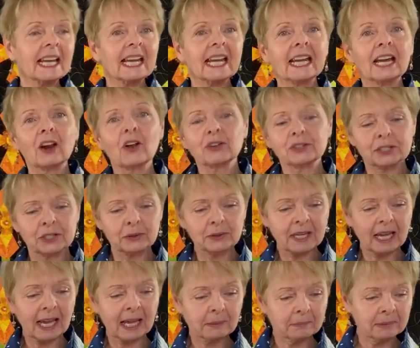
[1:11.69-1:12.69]
It also
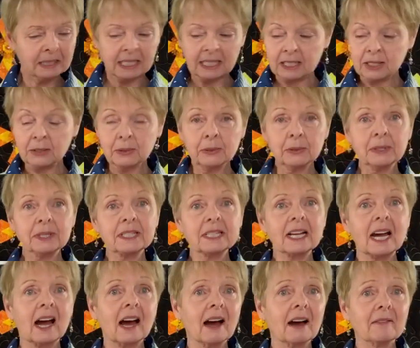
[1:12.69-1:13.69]
can be used
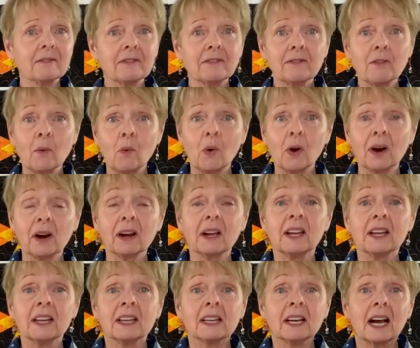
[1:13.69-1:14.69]
for
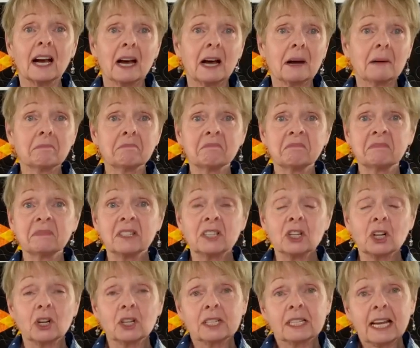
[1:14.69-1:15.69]

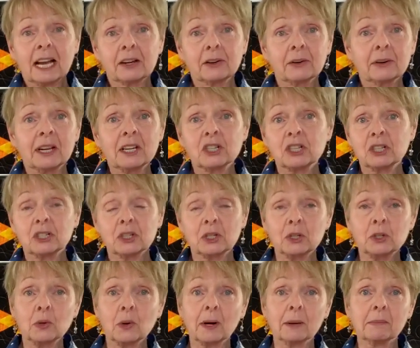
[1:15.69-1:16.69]
decorations,
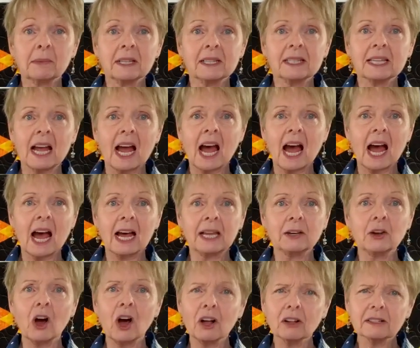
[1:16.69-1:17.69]
adornments
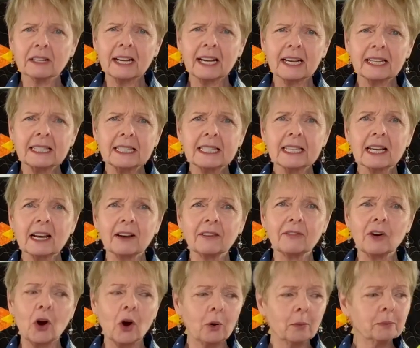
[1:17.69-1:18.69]
on all kinds
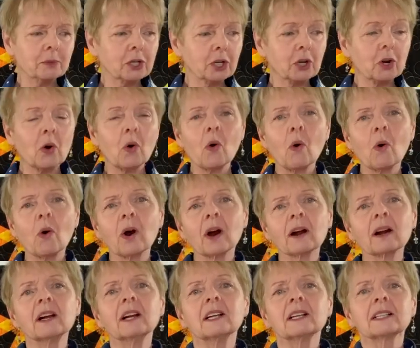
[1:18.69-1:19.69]
of home
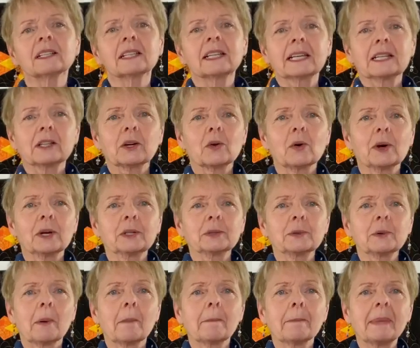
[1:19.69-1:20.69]
decor, like the coiled
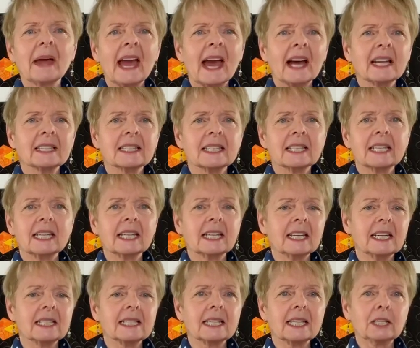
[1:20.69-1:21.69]
rope
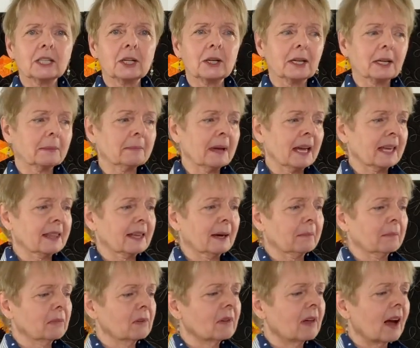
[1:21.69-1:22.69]
baskets, and you can make
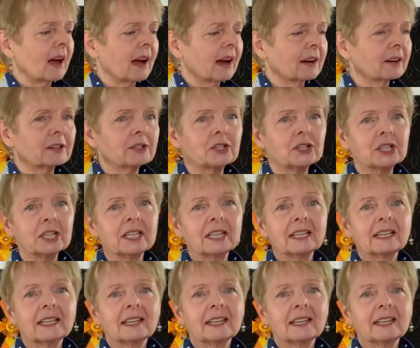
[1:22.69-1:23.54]
them large.